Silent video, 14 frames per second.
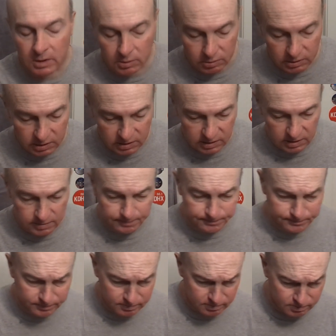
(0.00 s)
Okay,
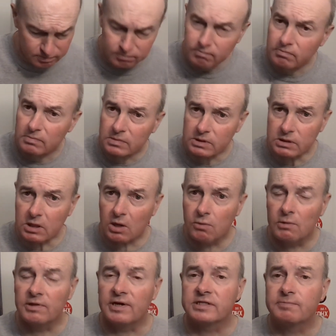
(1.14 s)

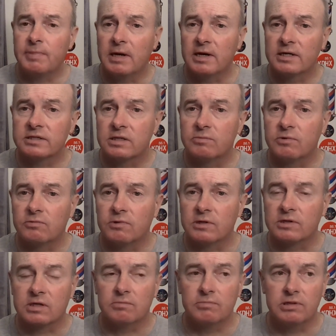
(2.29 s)
well that's pass number
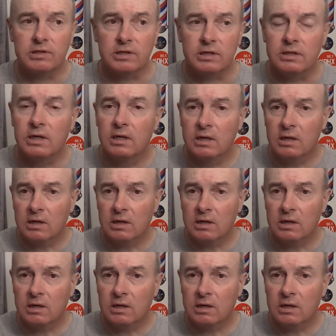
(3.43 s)
one complete.